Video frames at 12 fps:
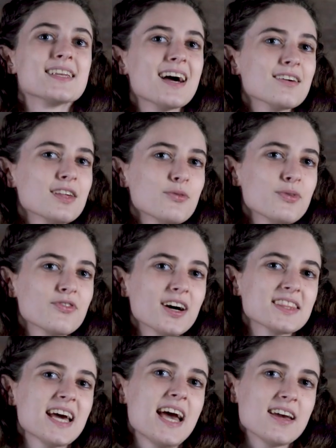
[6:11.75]
Now that we've
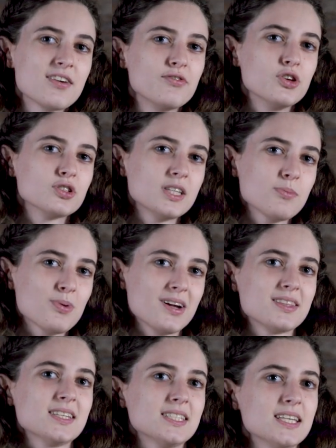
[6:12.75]
got the hang of using
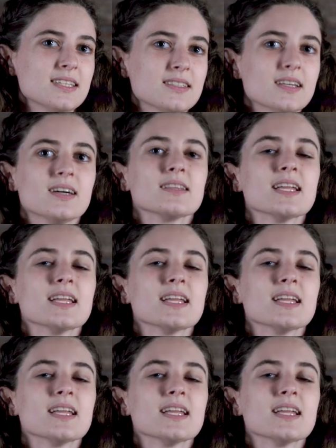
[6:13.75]
parentheses,